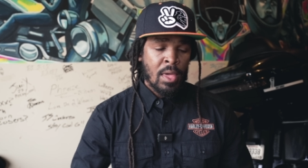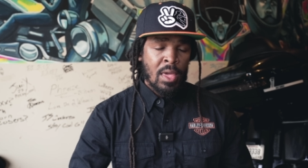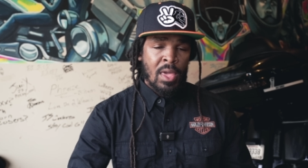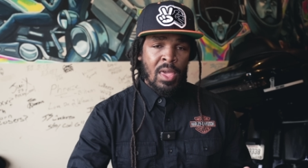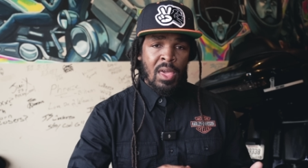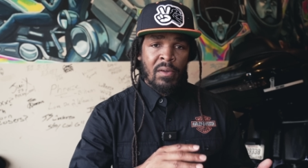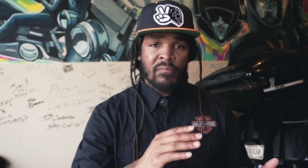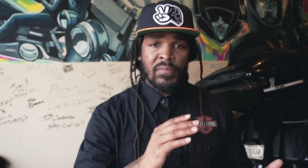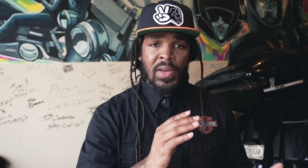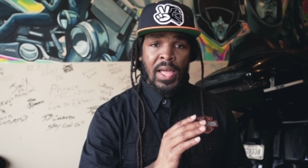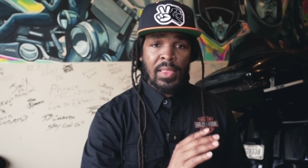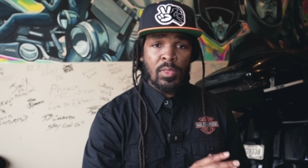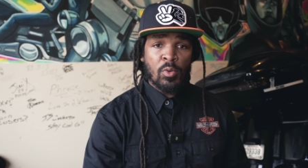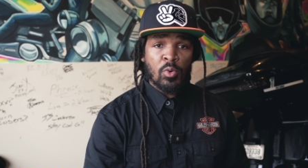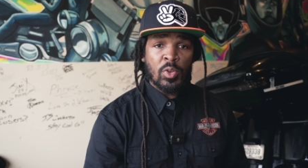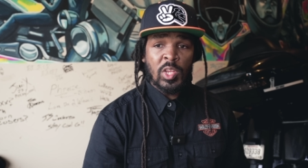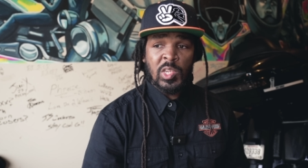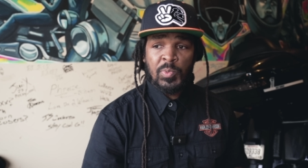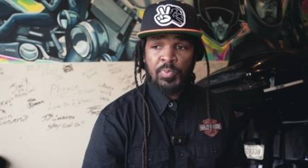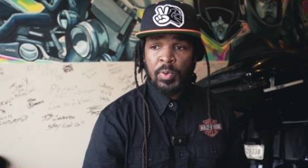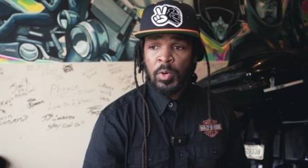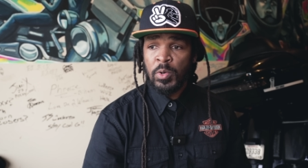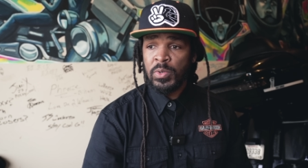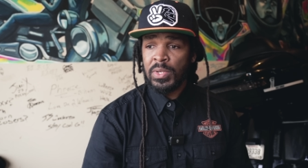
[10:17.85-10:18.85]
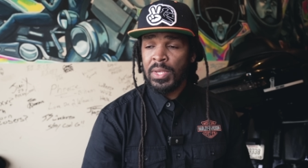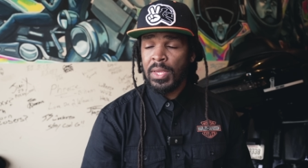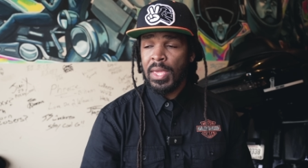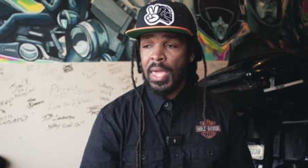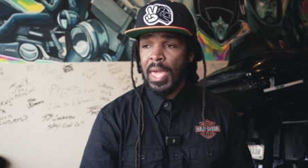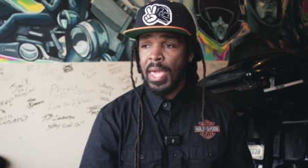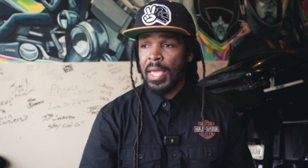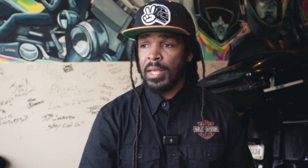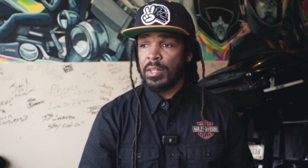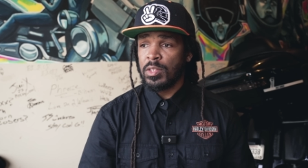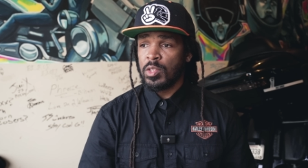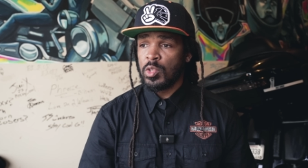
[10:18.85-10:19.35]
If I know this person
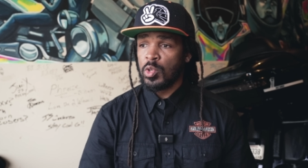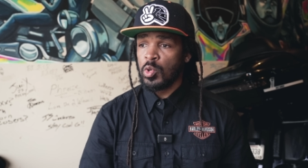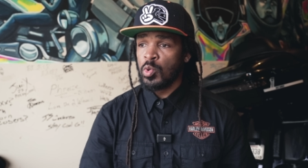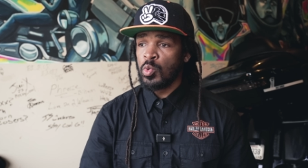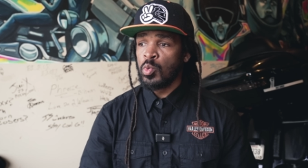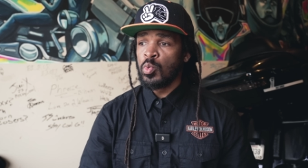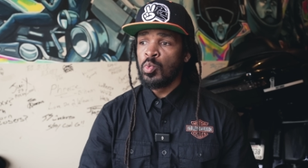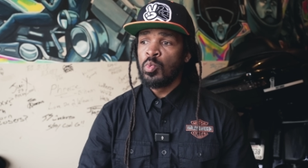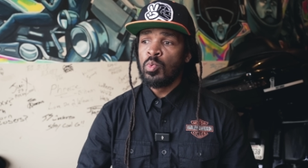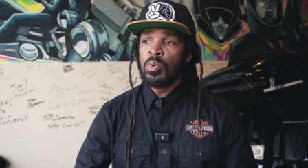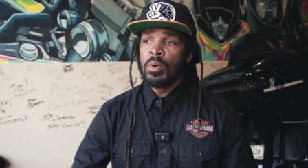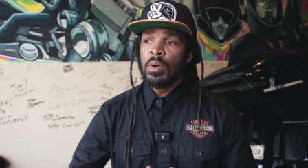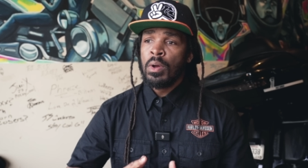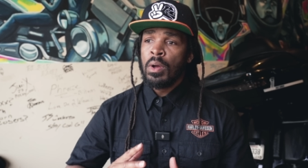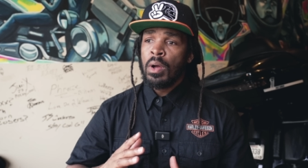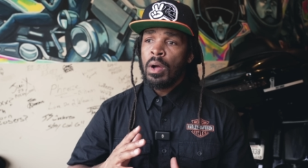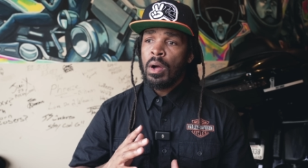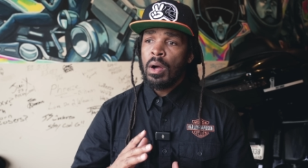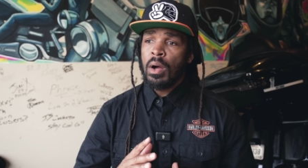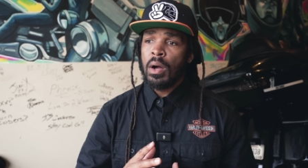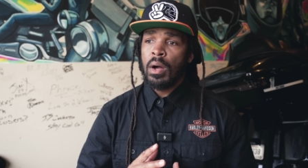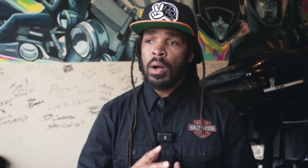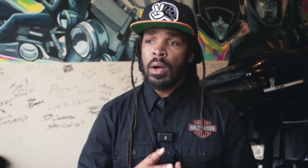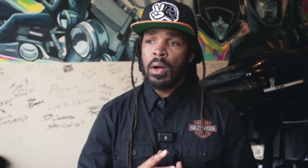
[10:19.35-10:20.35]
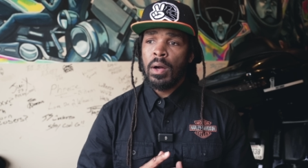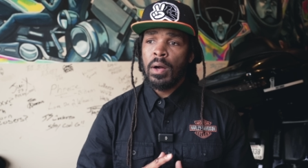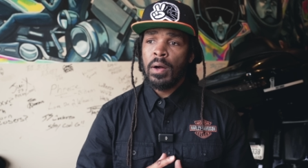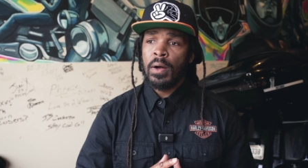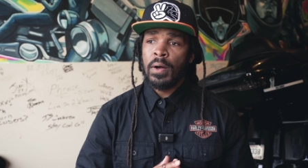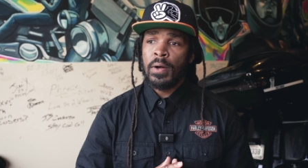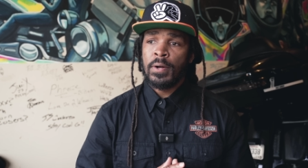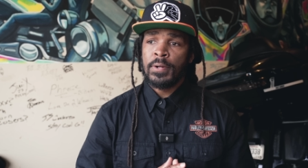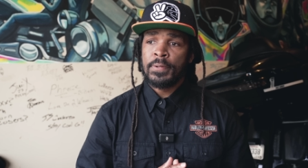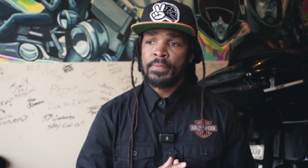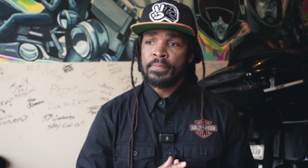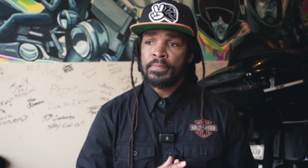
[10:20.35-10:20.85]
can't do
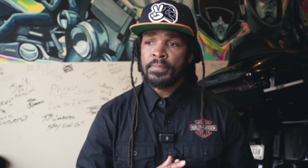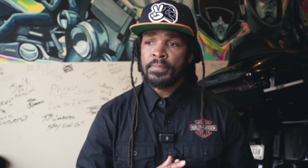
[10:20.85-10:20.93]
uh,